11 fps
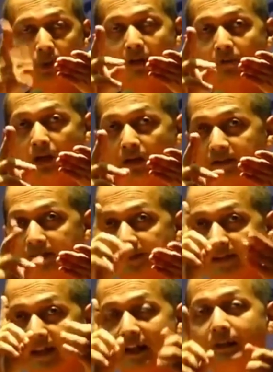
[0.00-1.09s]
have got the
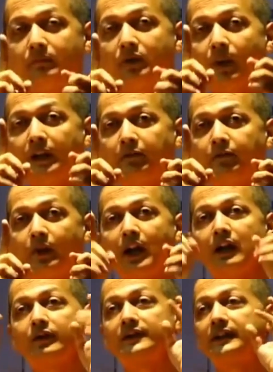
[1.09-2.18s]
same 24
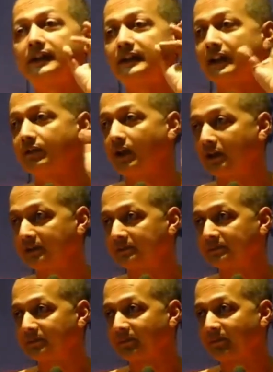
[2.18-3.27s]
hours that they have got.
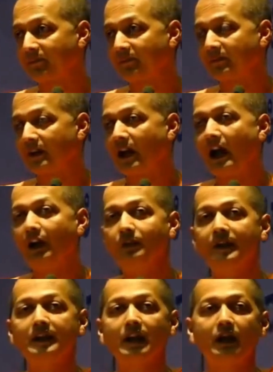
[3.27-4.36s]
How
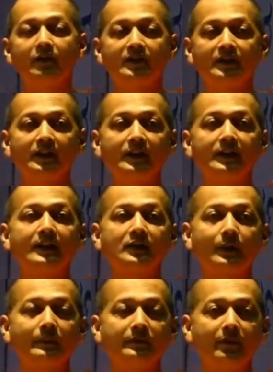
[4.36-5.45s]
many hours in a day did
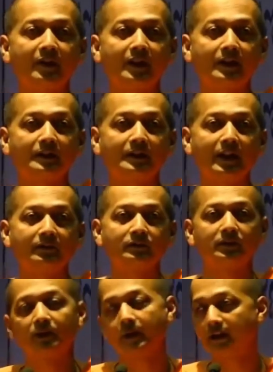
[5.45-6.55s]
Swami Vivekananda have?
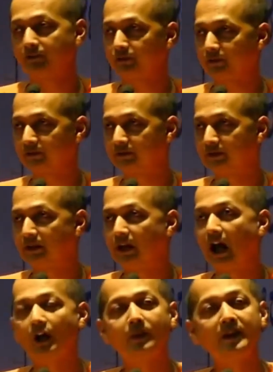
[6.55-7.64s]
24.
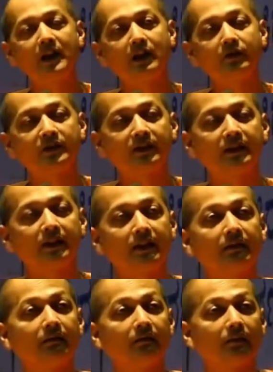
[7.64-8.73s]
How many hours in a
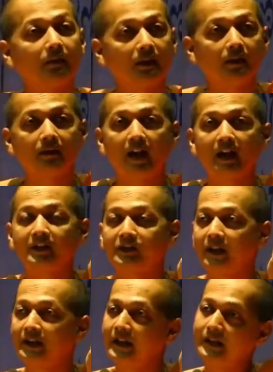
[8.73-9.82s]
day did
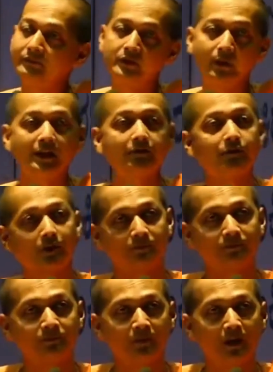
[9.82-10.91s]
Einstein have? 24.
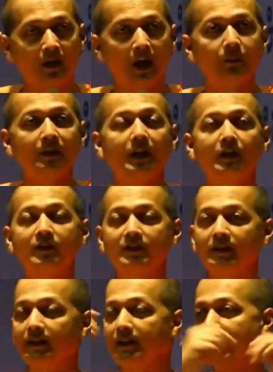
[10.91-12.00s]
How many hours in a